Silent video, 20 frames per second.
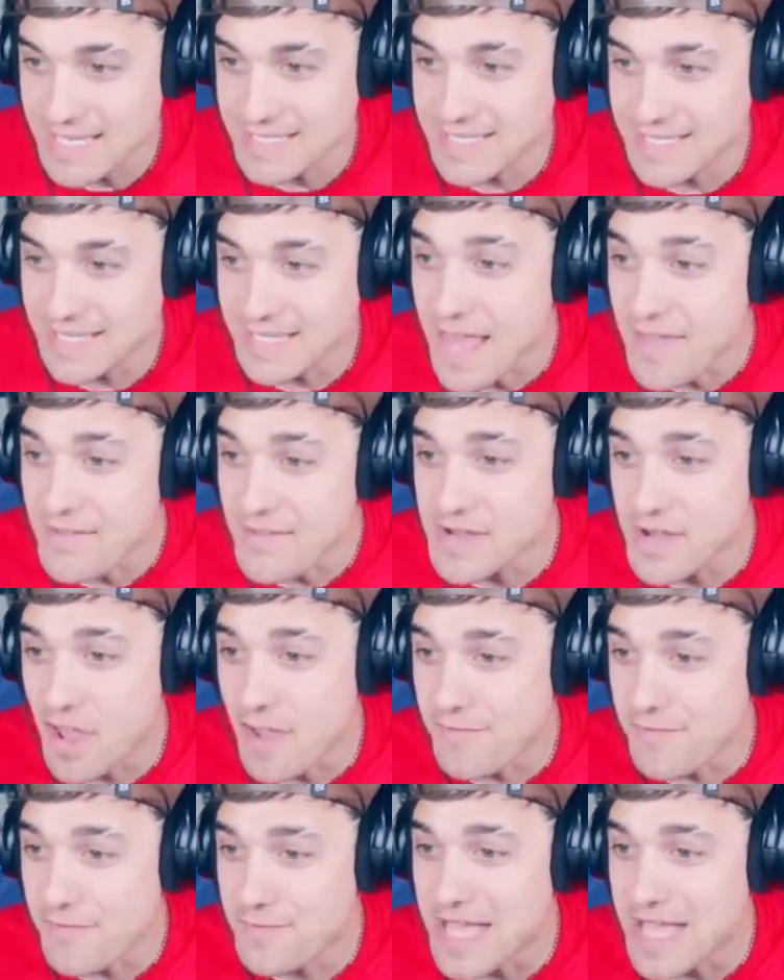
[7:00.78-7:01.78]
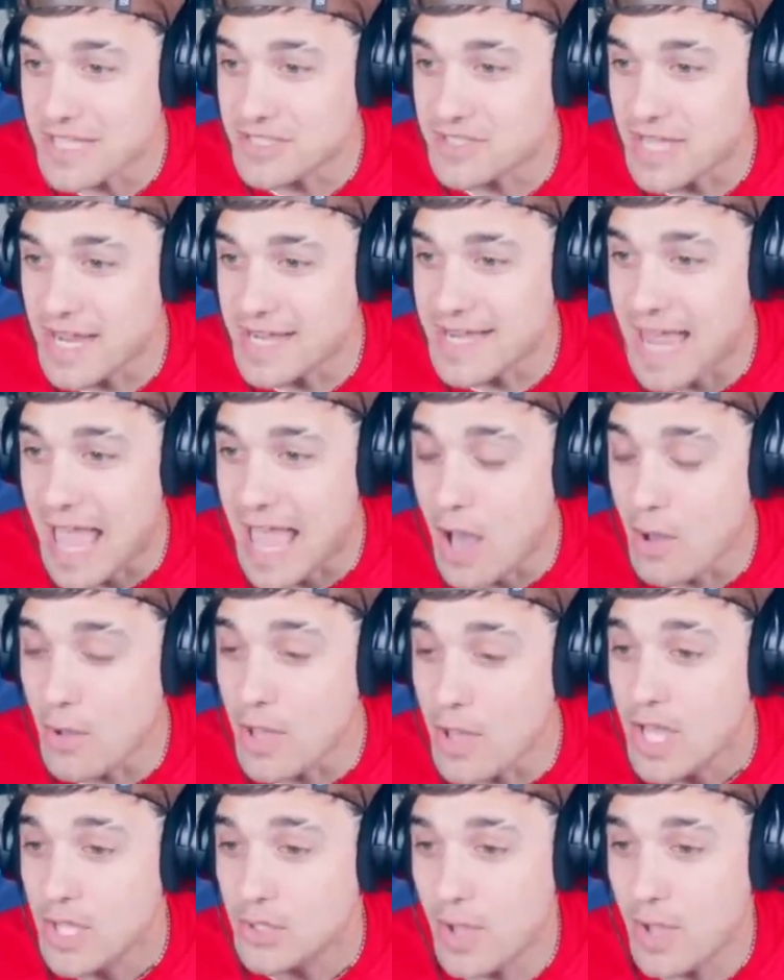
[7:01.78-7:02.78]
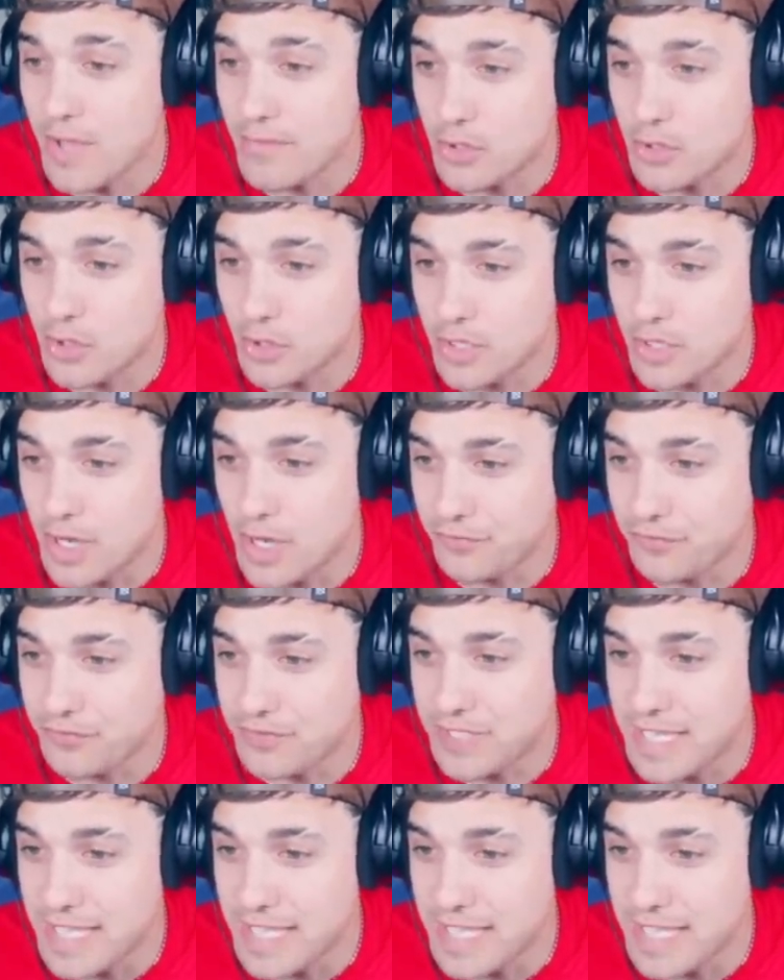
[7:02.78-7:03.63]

I still have enough pets right now to have a good enough